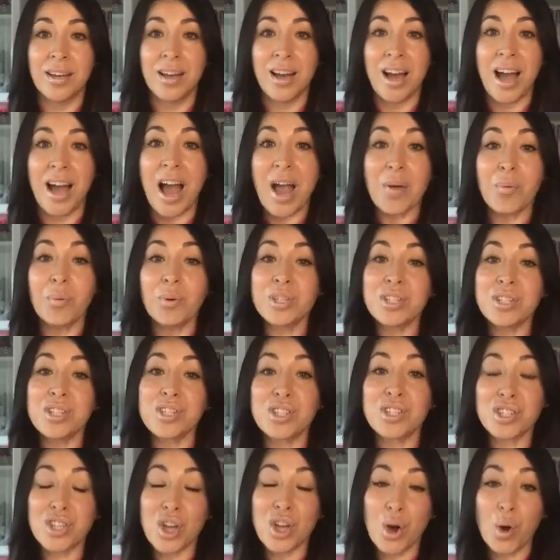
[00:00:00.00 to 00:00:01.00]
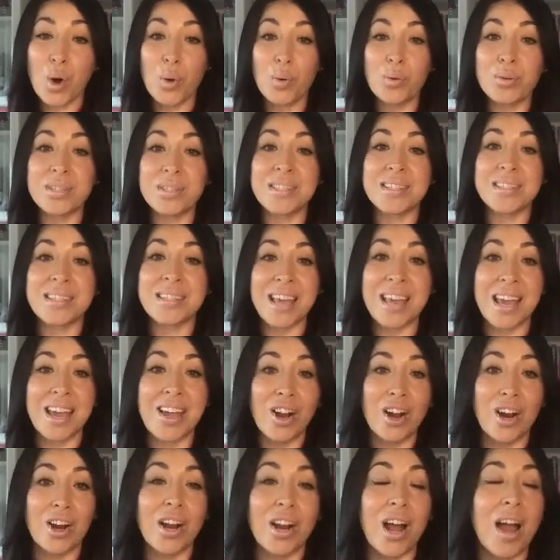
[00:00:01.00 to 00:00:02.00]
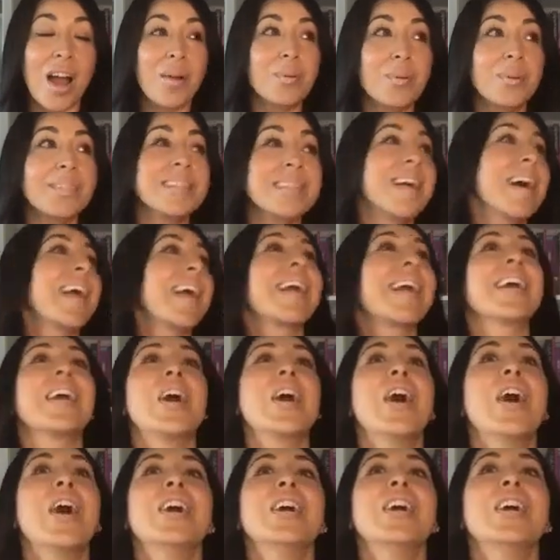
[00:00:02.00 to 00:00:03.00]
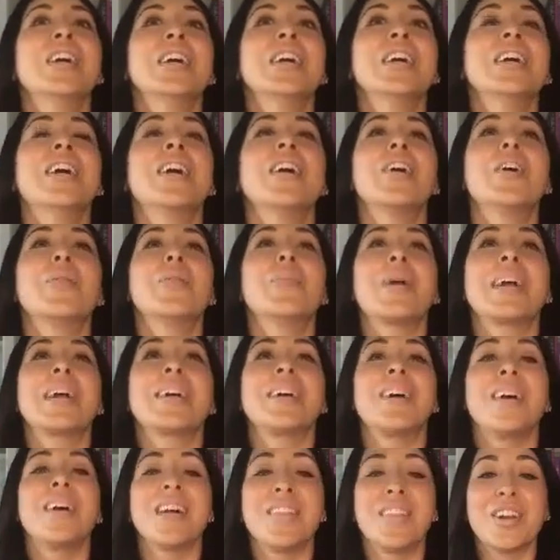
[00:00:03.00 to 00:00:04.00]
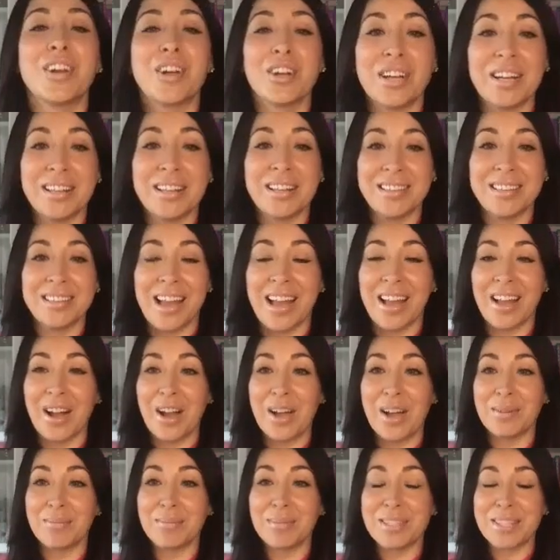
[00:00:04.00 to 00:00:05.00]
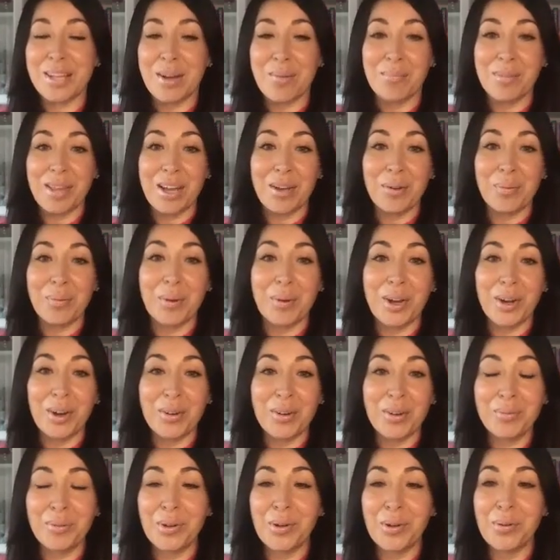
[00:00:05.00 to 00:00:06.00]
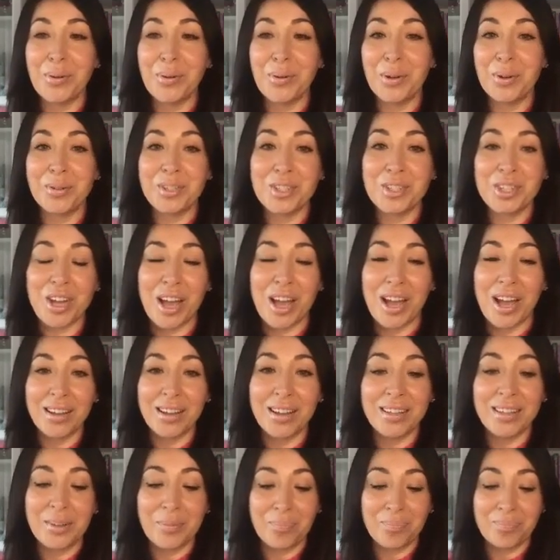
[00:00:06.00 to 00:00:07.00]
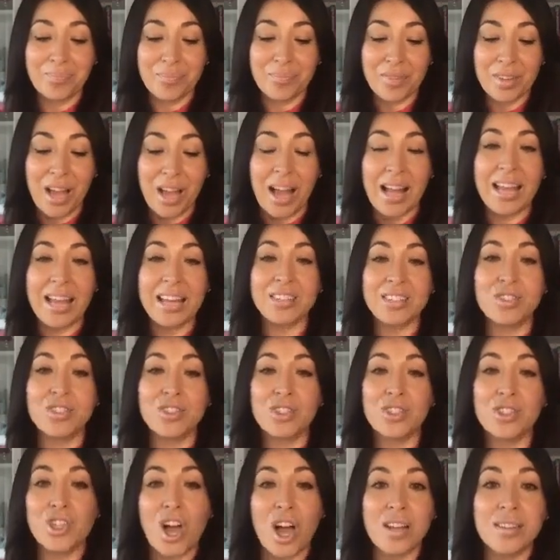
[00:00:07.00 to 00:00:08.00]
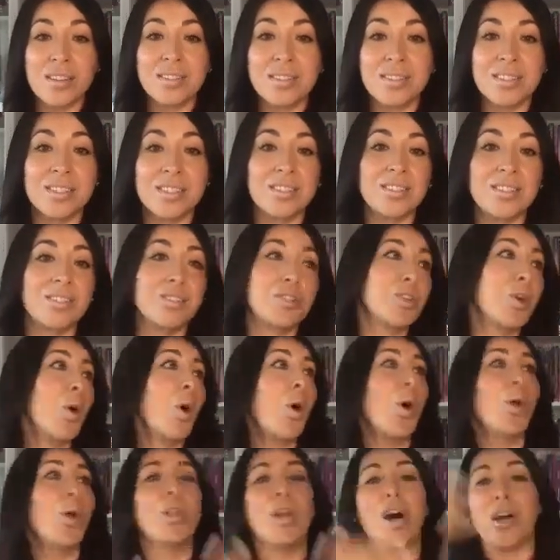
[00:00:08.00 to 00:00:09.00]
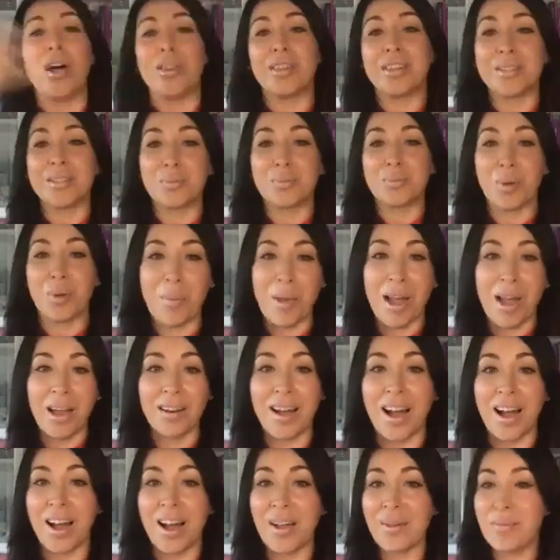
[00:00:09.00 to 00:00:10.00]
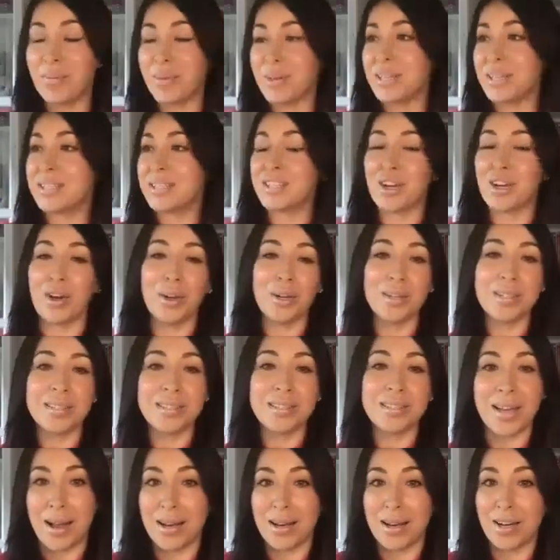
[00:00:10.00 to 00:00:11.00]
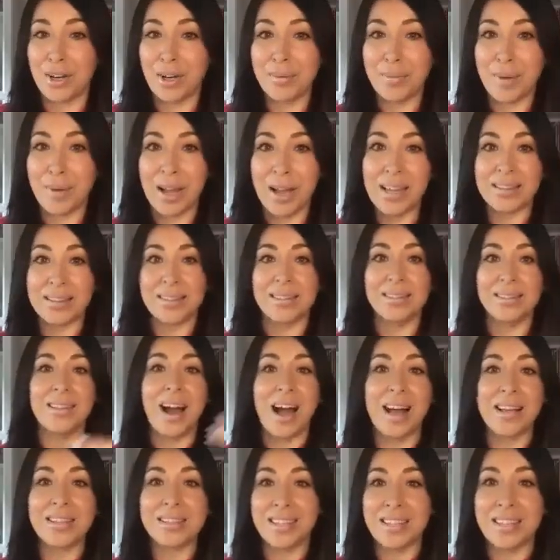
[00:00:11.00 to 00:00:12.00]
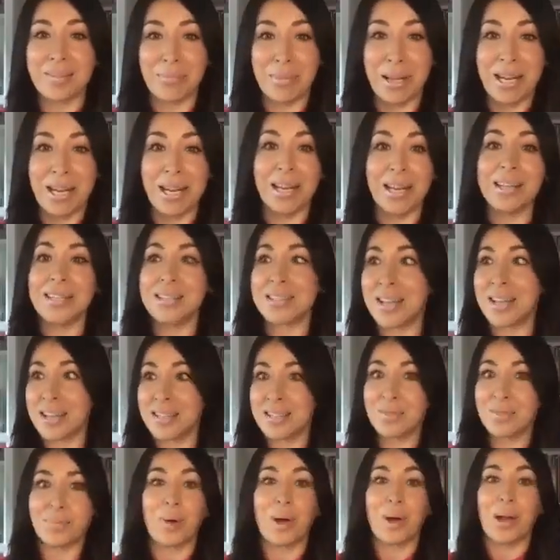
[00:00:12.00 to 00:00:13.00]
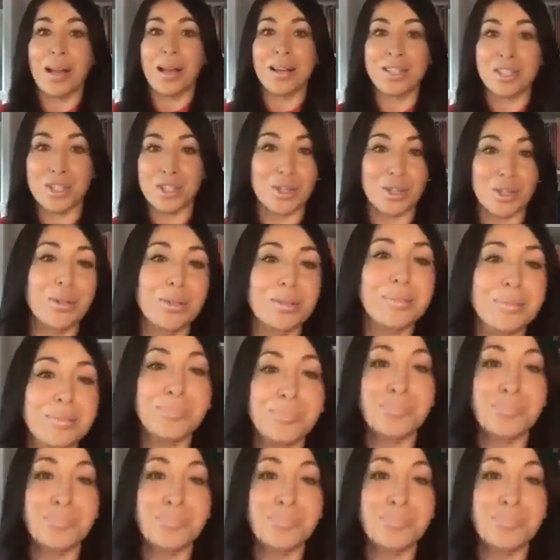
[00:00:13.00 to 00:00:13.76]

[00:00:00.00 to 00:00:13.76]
I was so scared. I was like, oh my God, they're going to think I'm some like weird woo-woo chick. I had just told all these women I'm an interior designer, right? At the last like meeting, because that's what I do.